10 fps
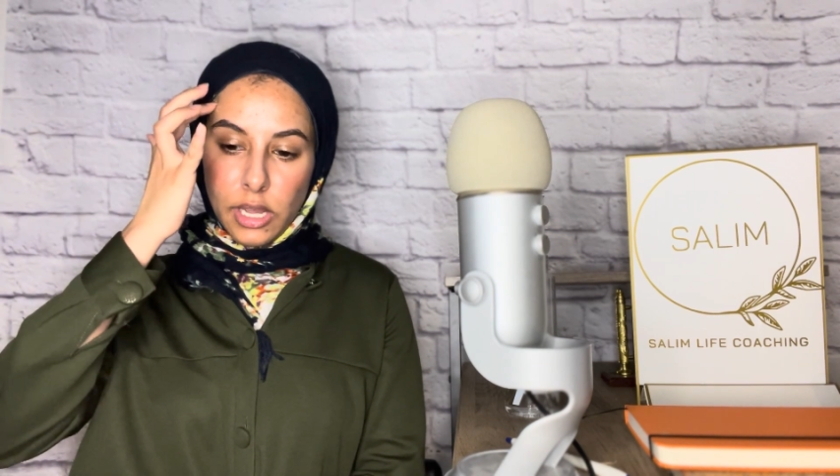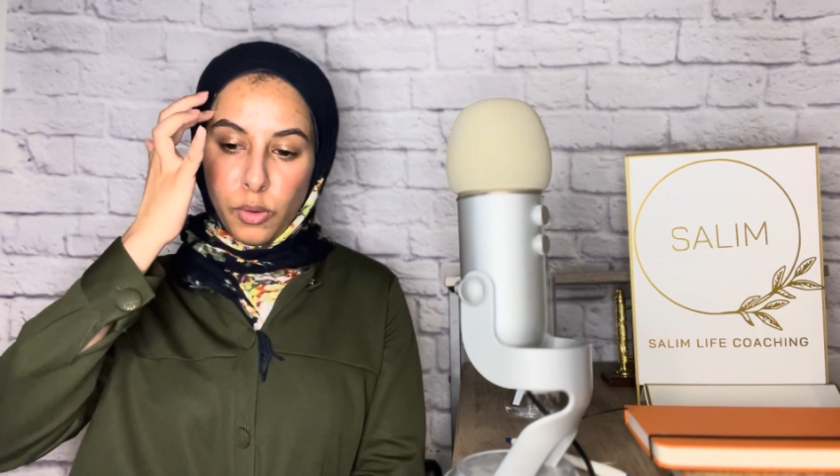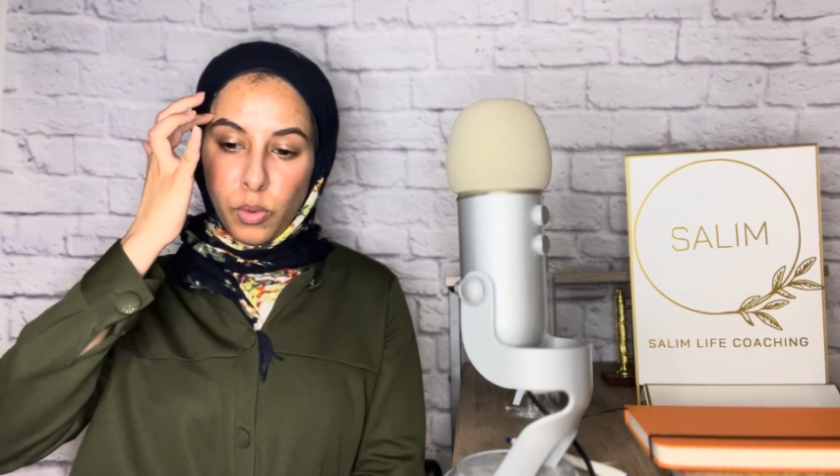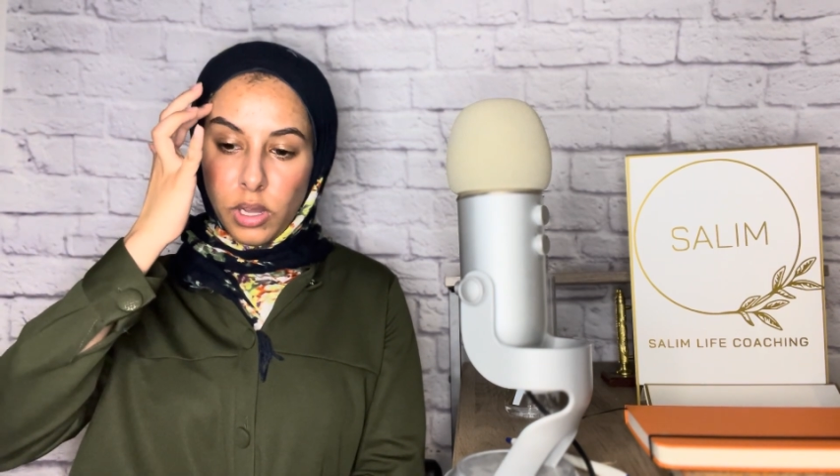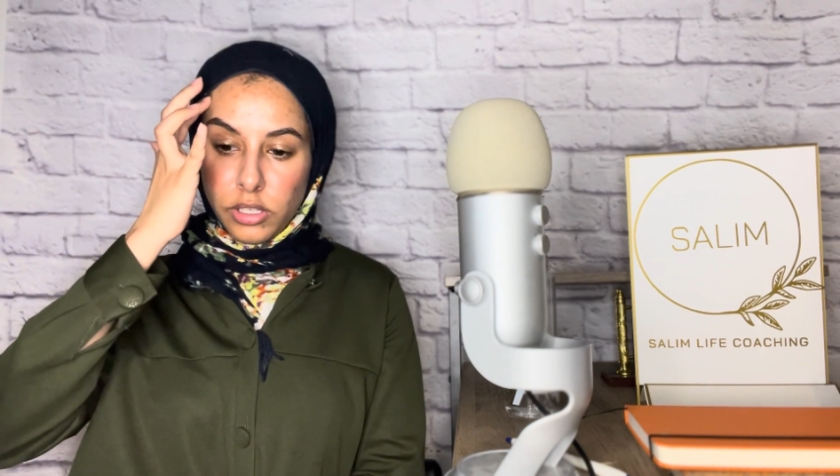
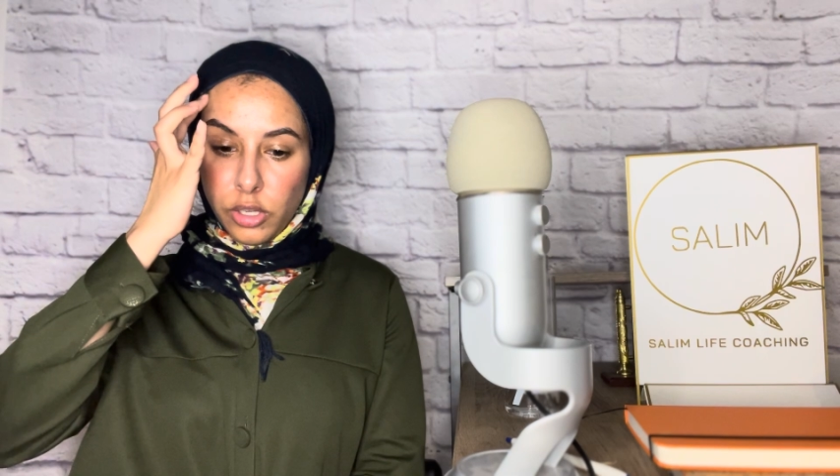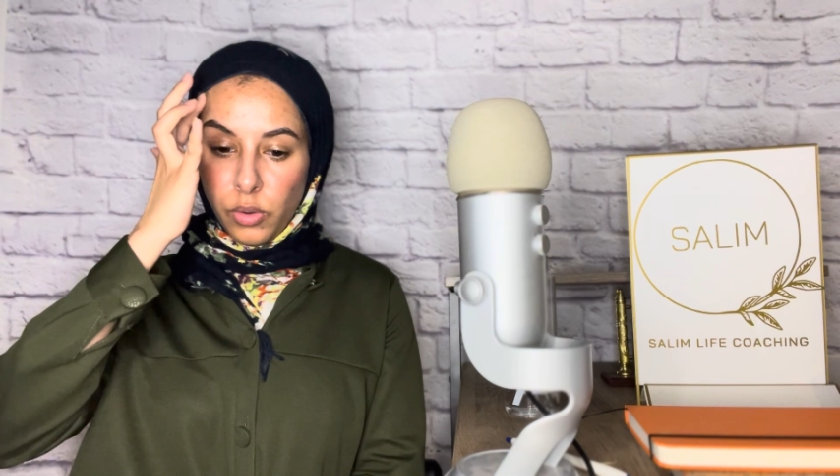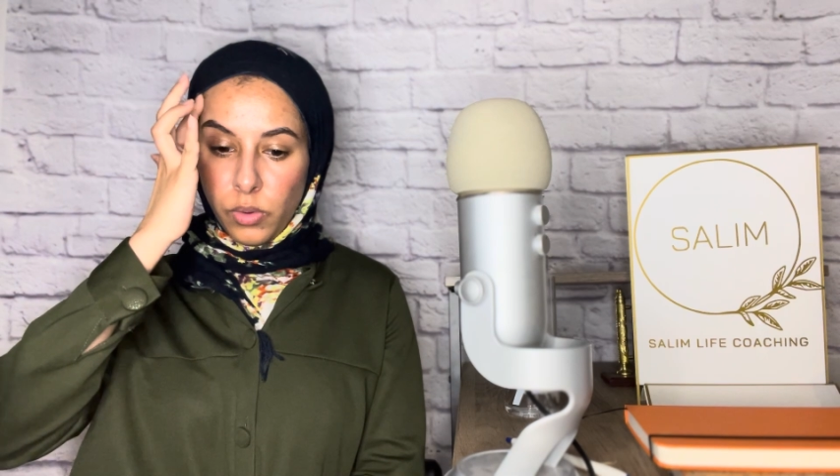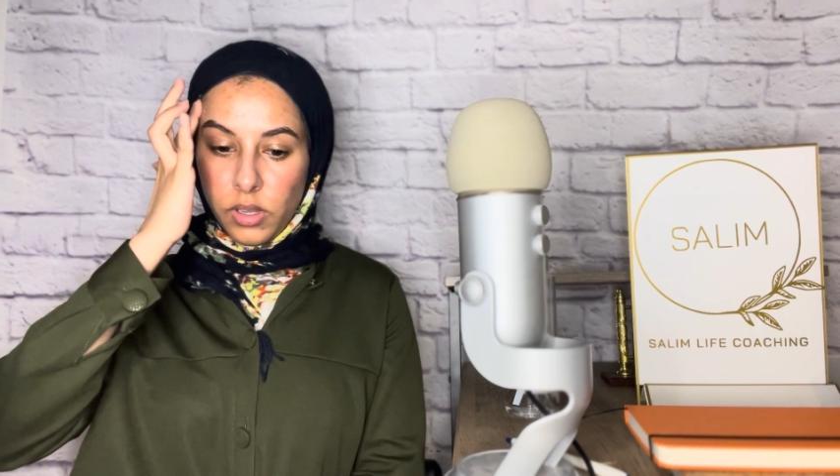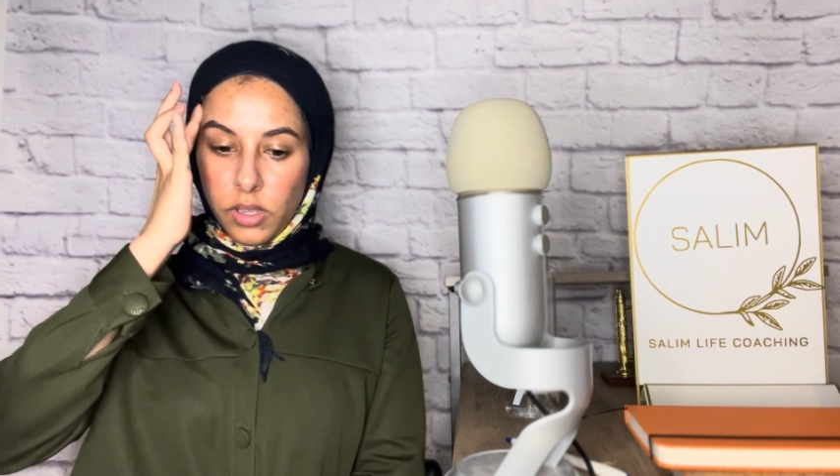who
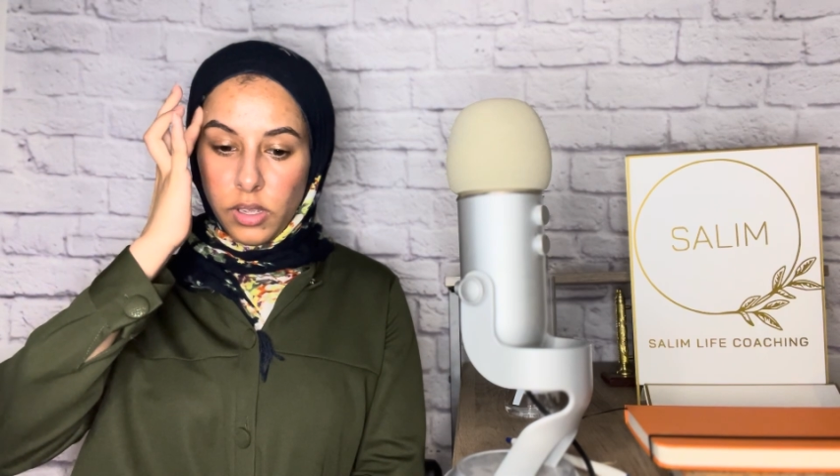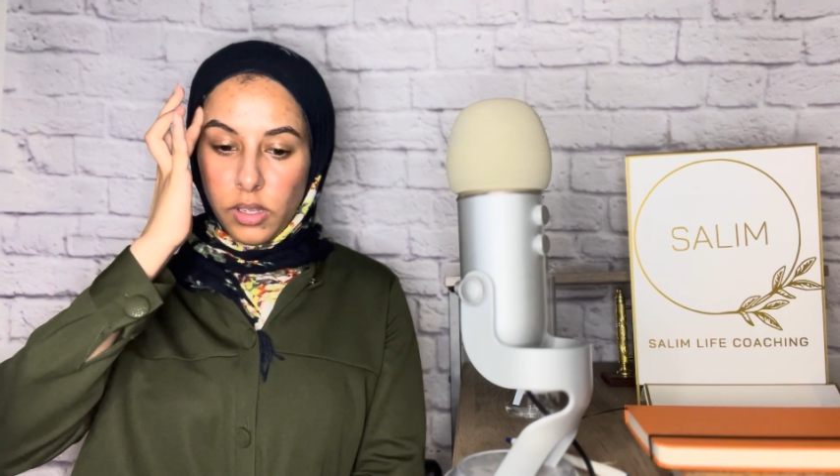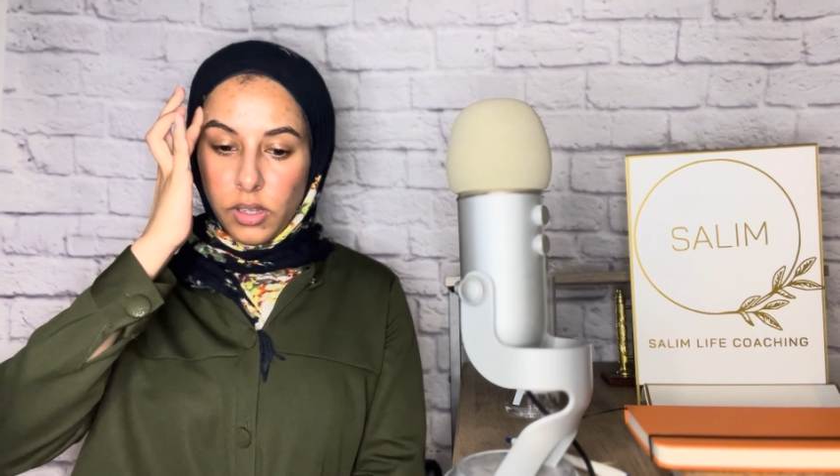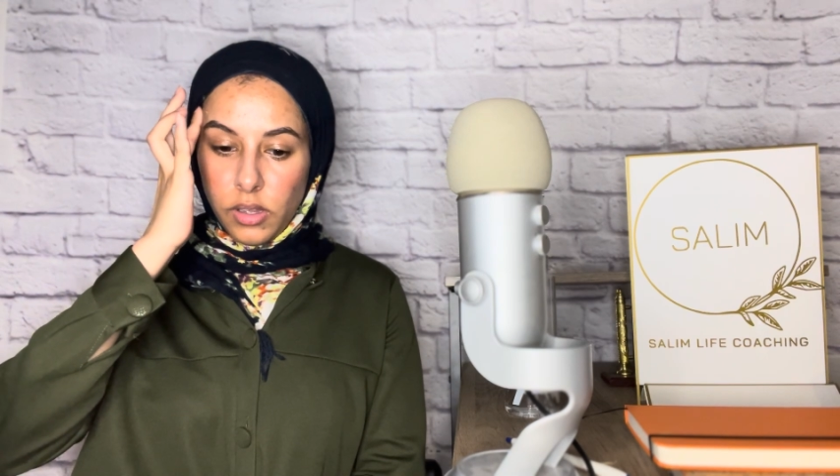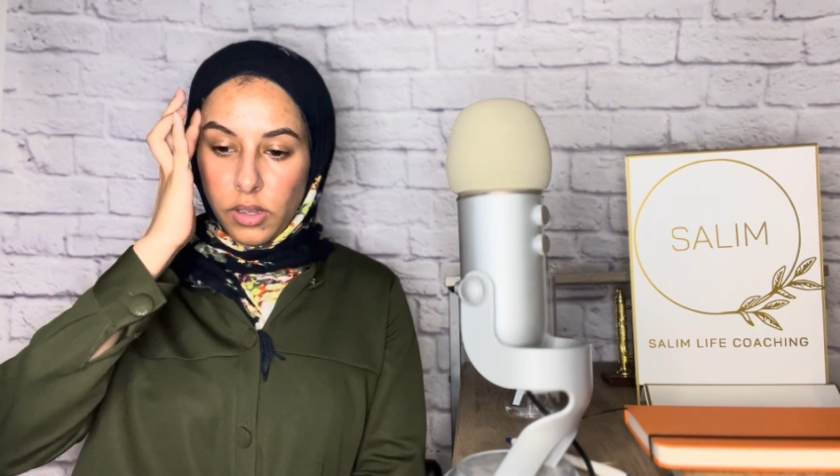also
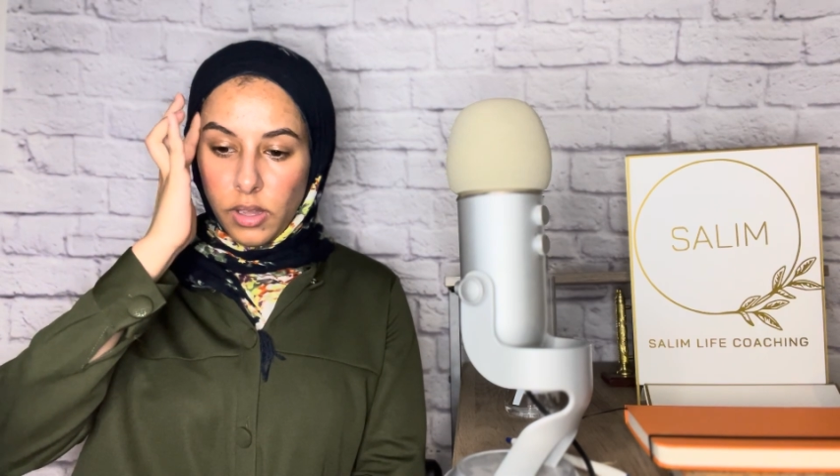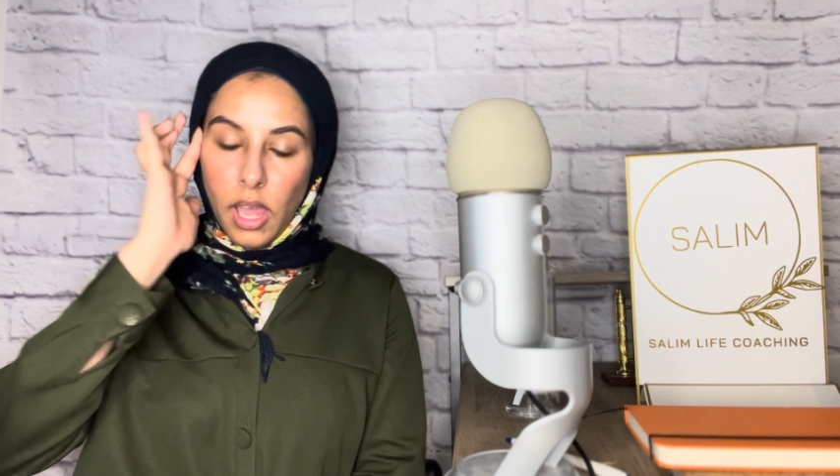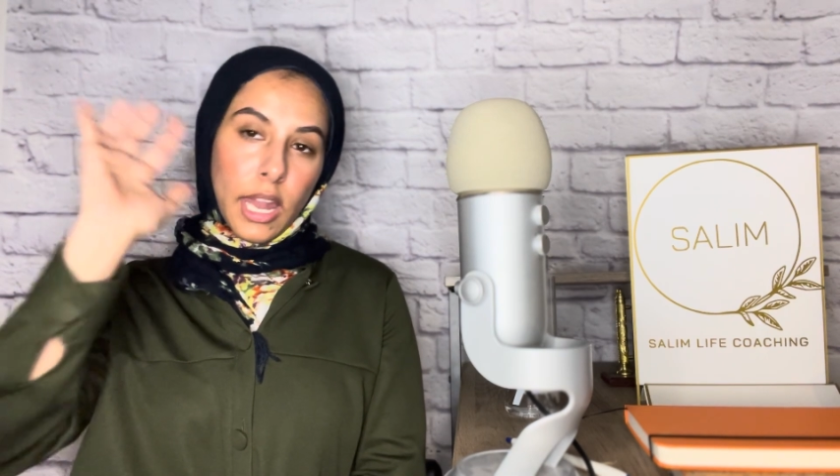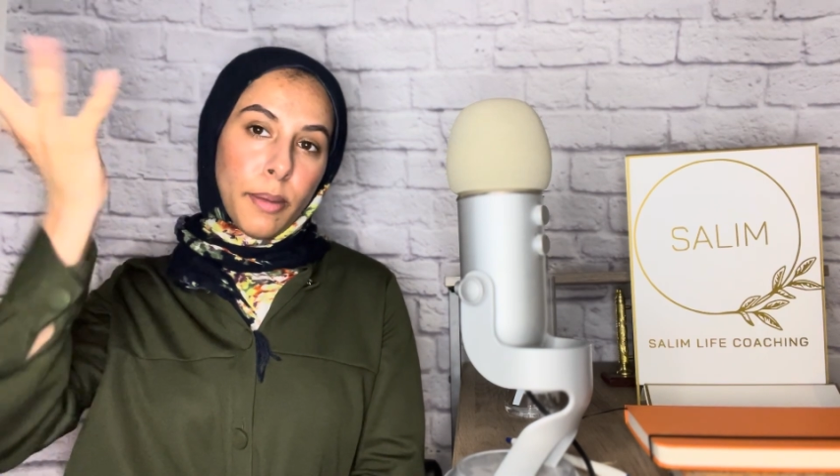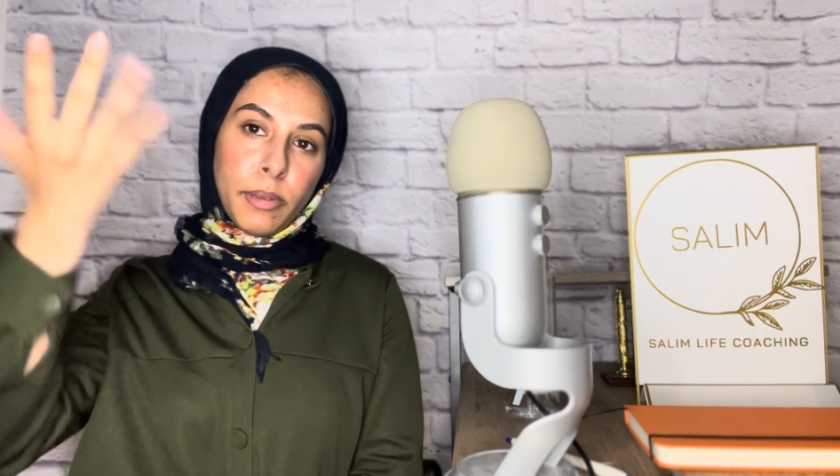
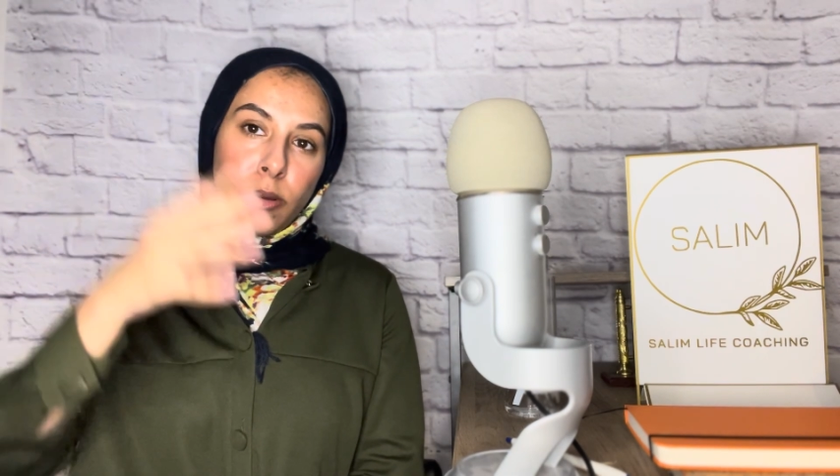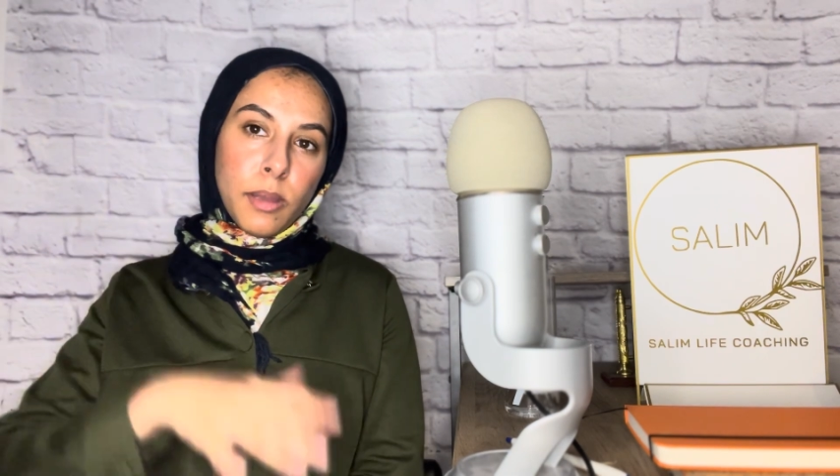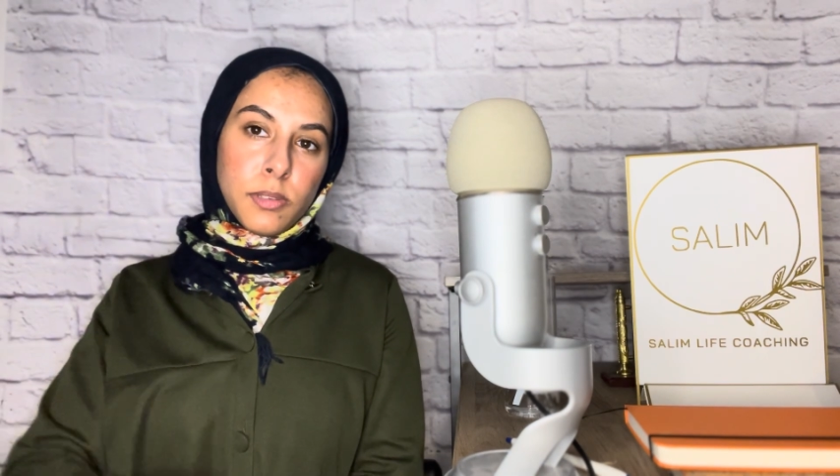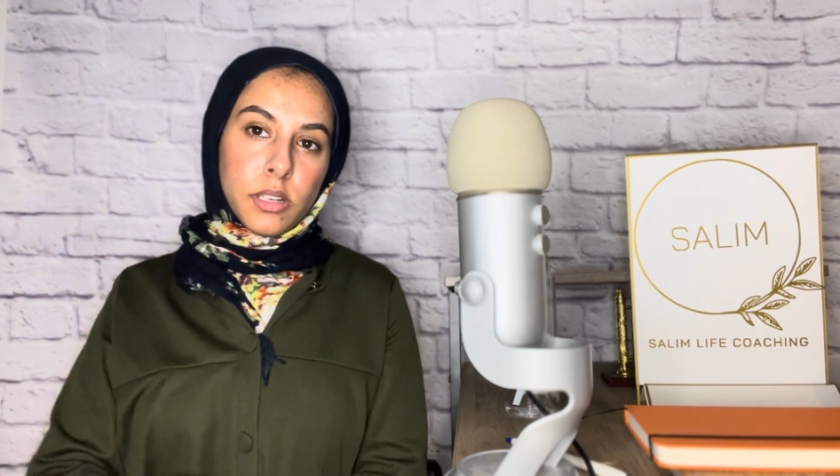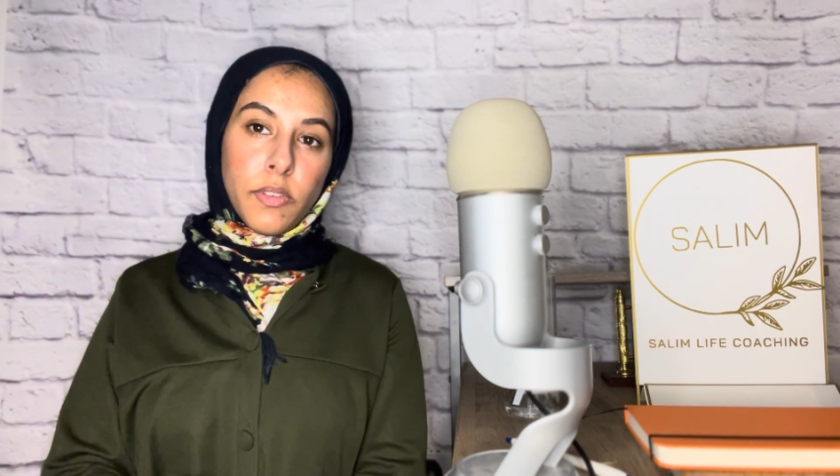allowed me to
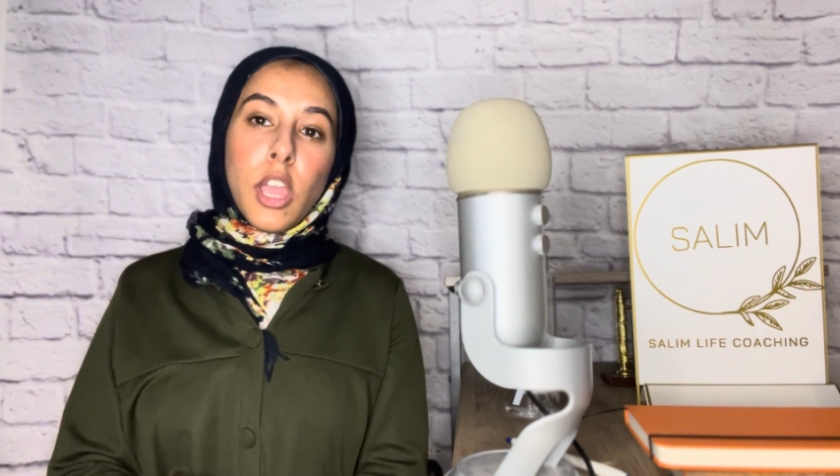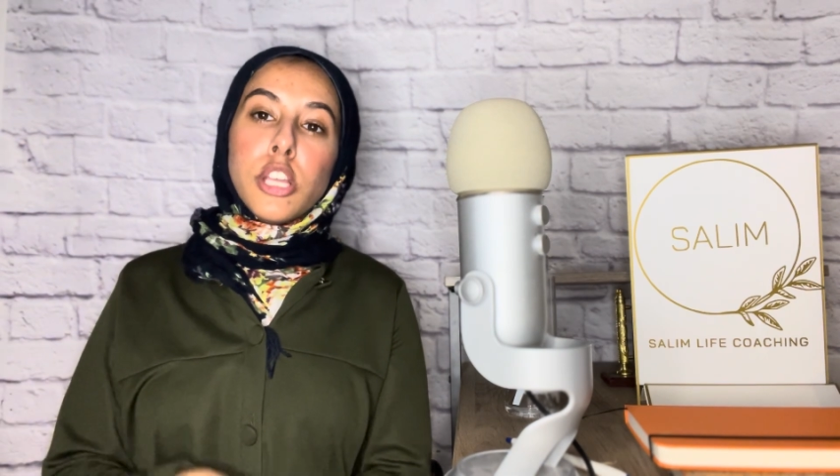observe.